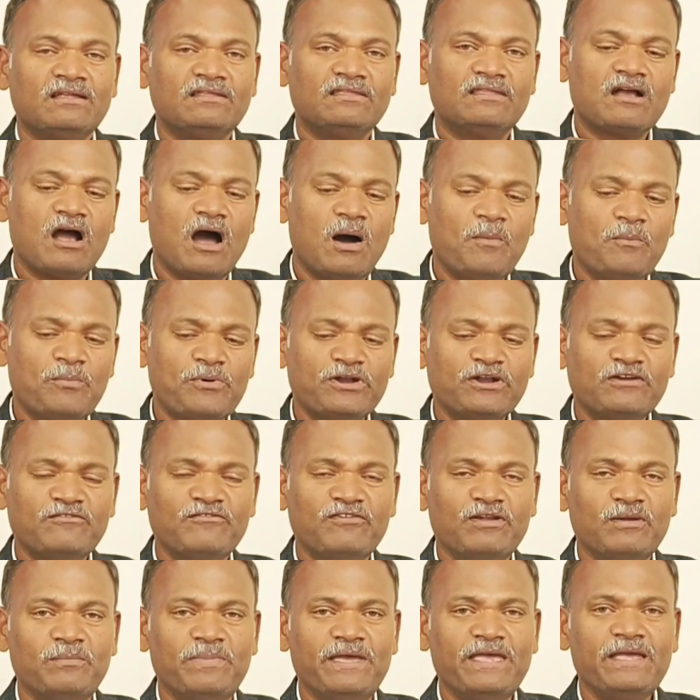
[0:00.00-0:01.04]
the component
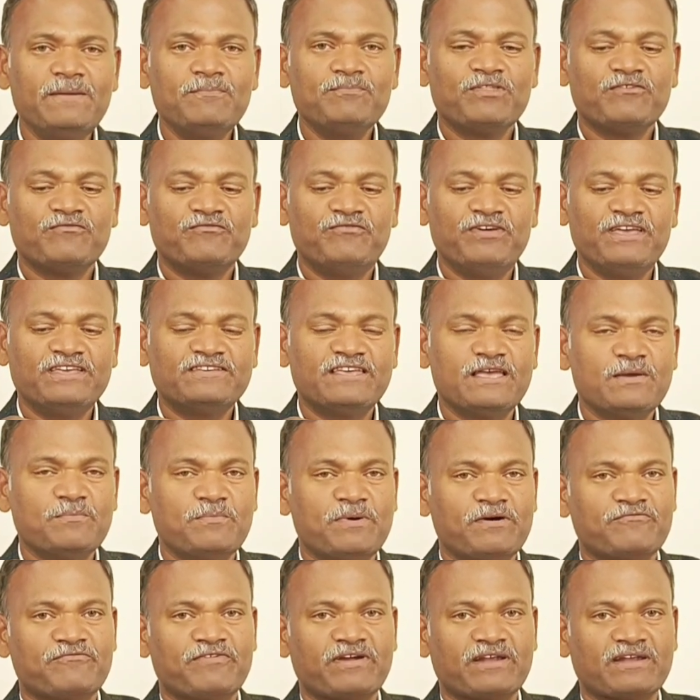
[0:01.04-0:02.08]
will be fixing
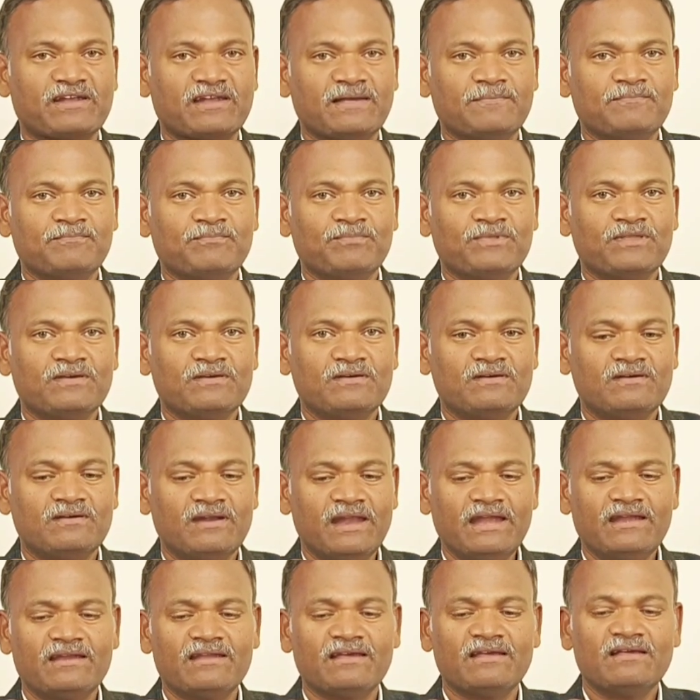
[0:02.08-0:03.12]
perfectly,
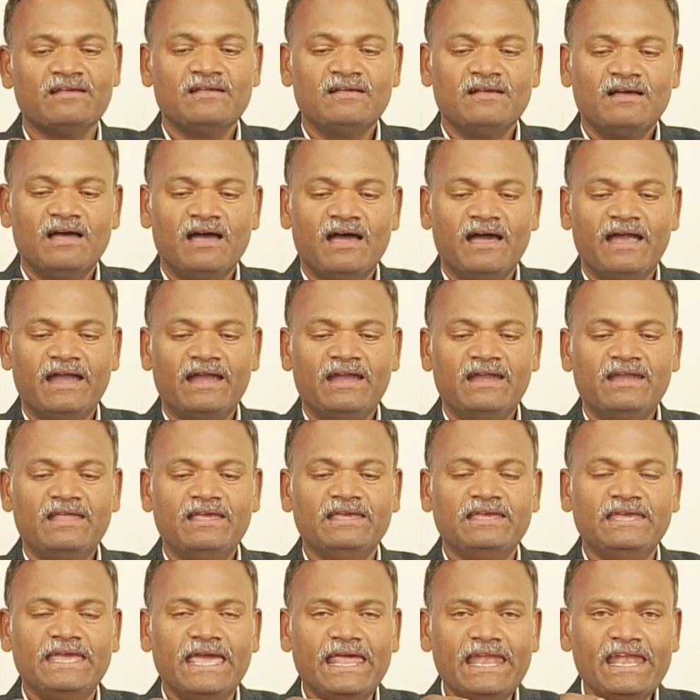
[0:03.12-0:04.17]
right? And
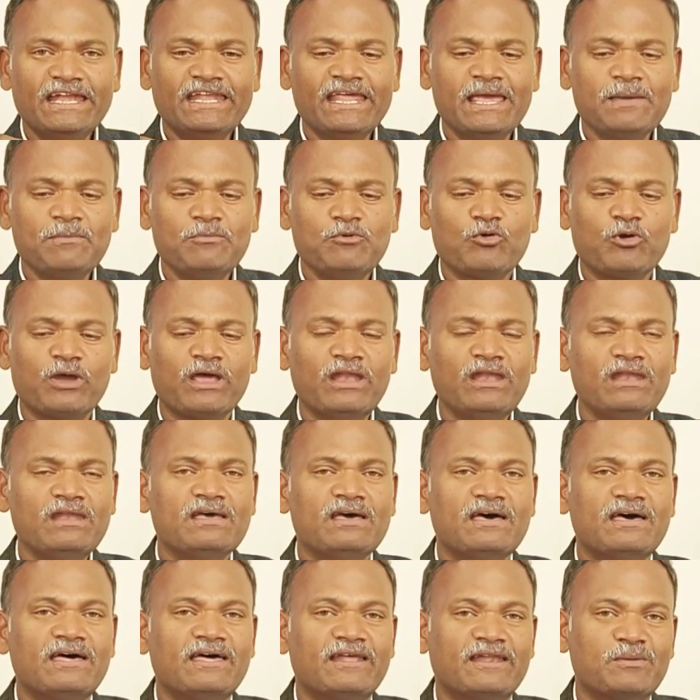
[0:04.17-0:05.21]
anytime you
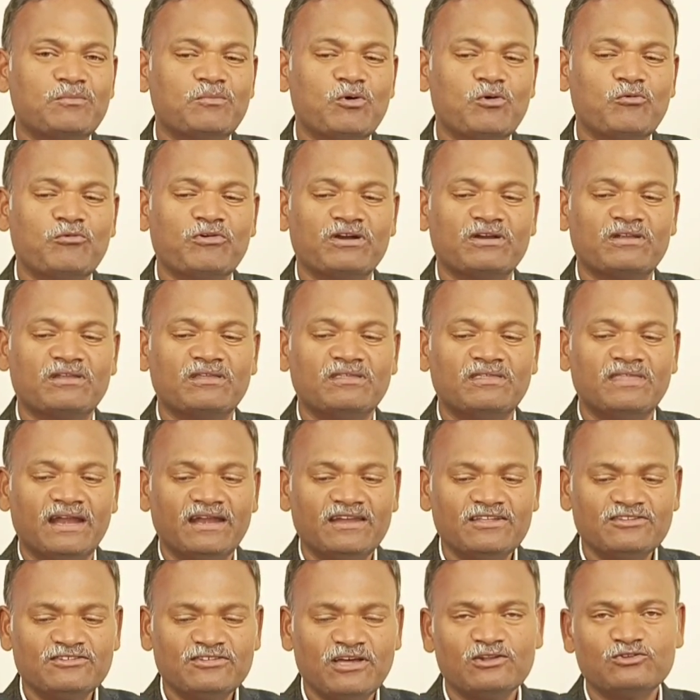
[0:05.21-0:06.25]
can remove it.
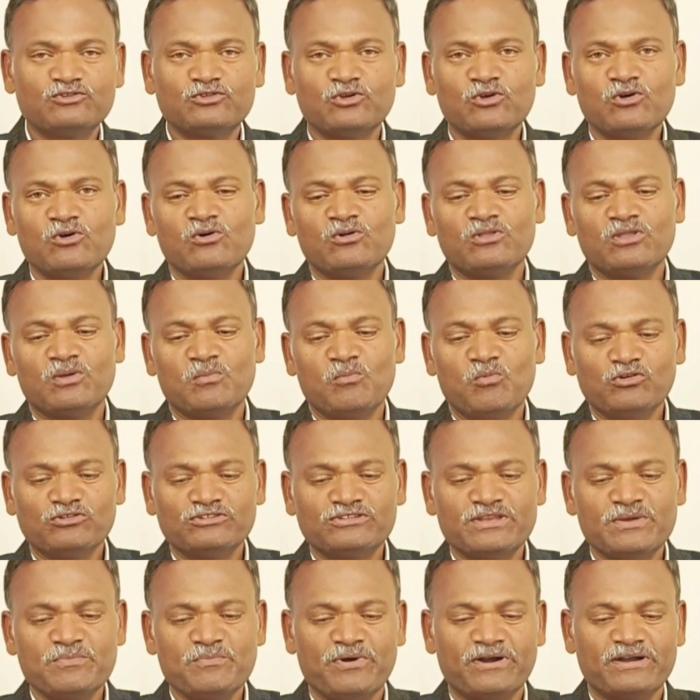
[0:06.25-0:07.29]
That is also the
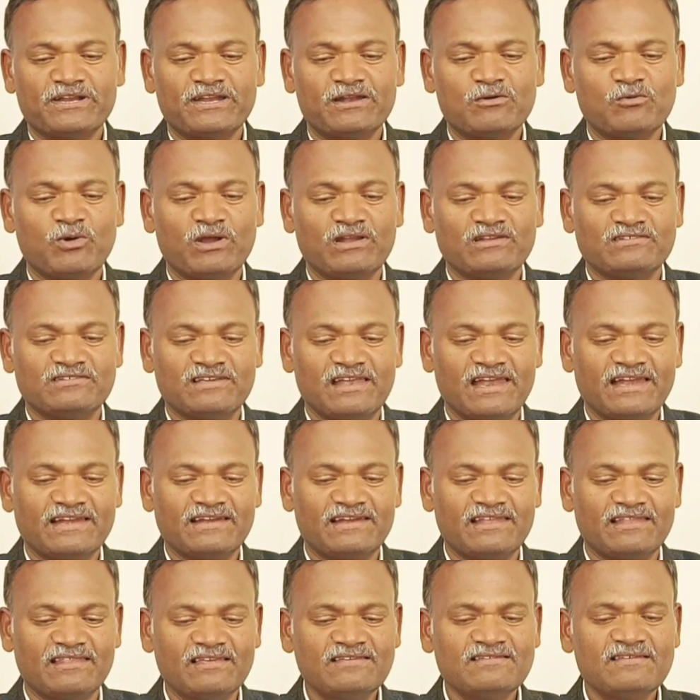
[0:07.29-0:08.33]
most important while
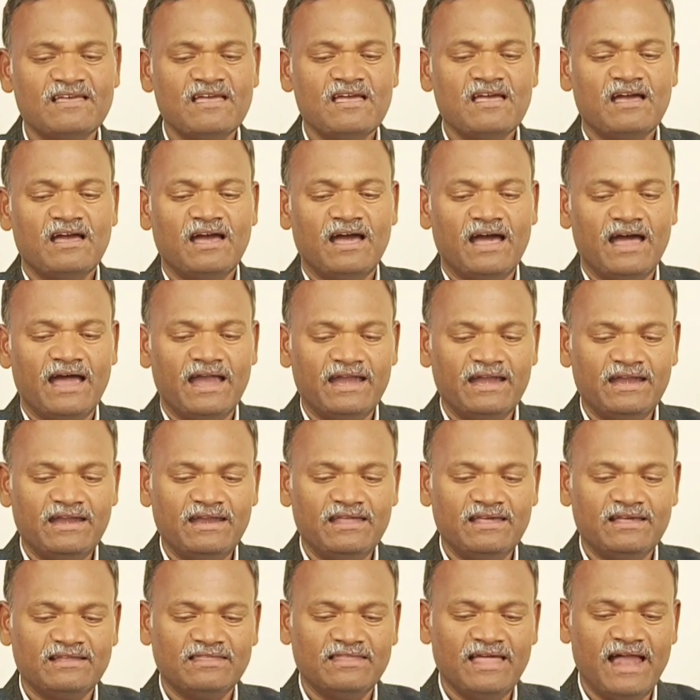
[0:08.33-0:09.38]
selecting this.
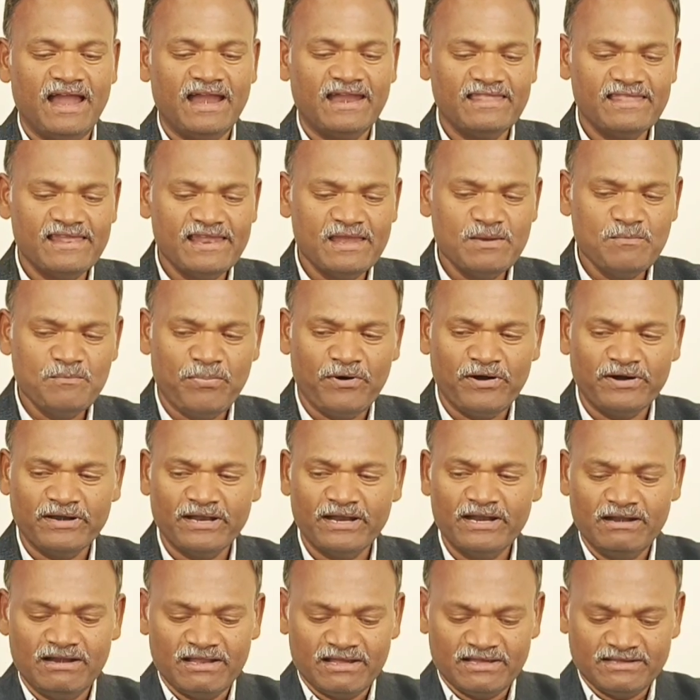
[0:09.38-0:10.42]
And the another
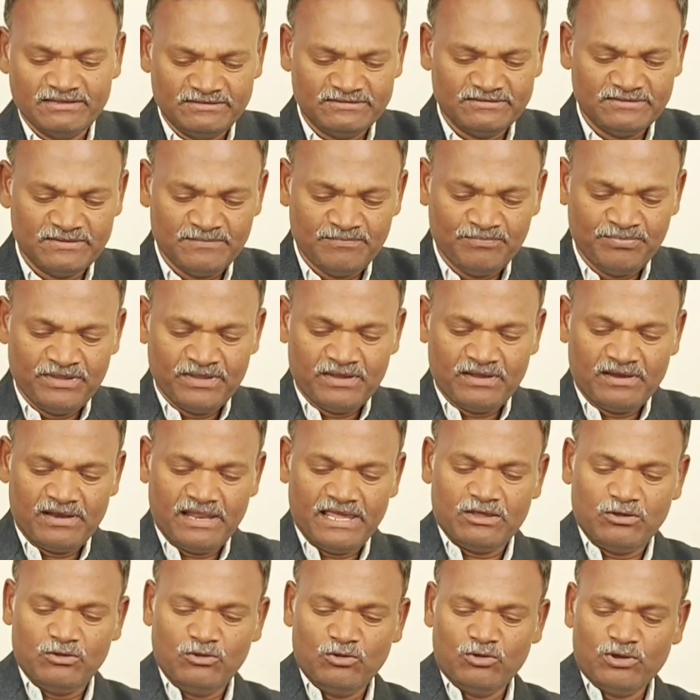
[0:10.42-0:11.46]
important is,
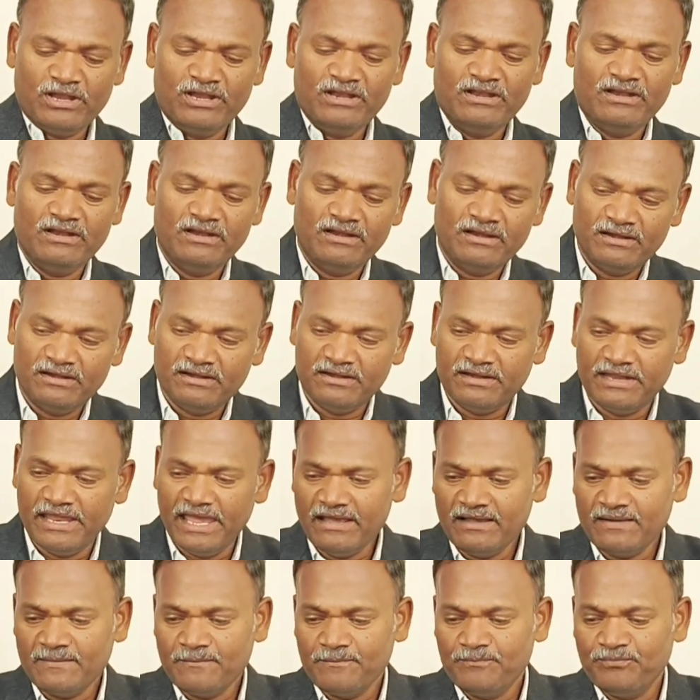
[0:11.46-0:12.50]
like you can
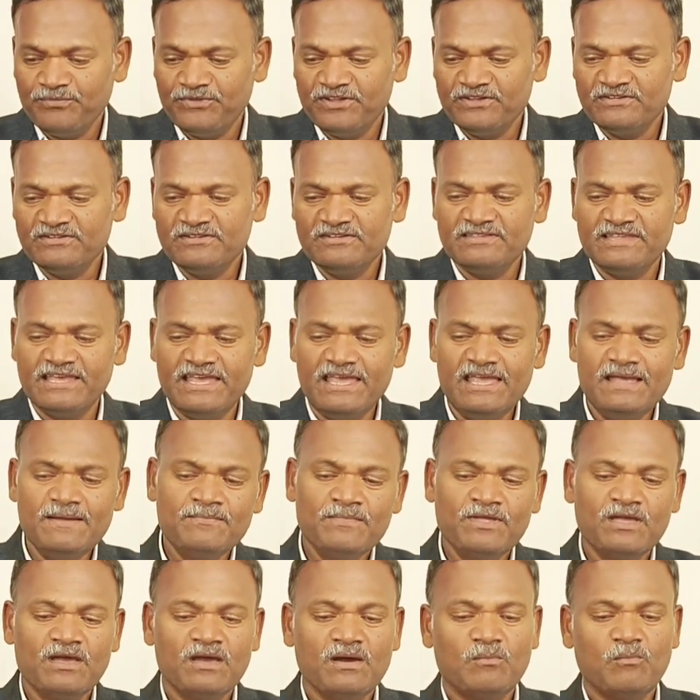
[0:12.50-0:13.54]
take, this is
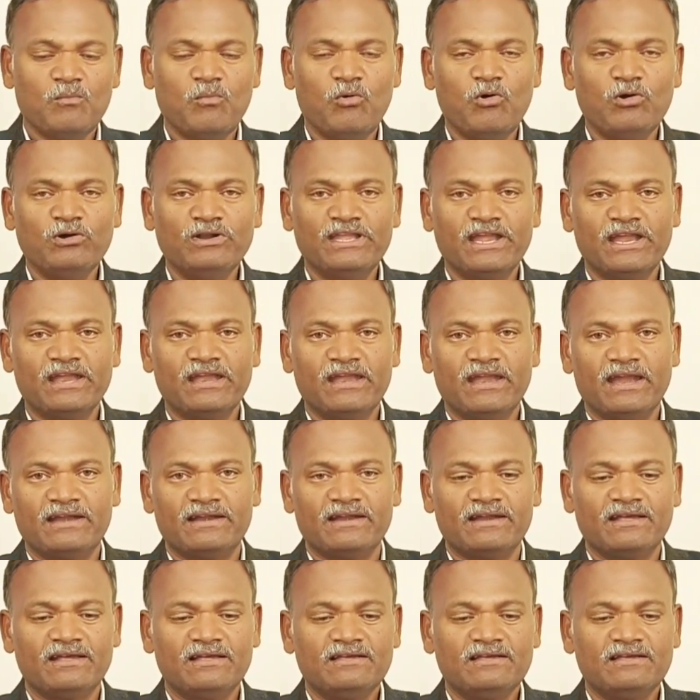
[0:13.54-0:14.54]
the bolt and nut.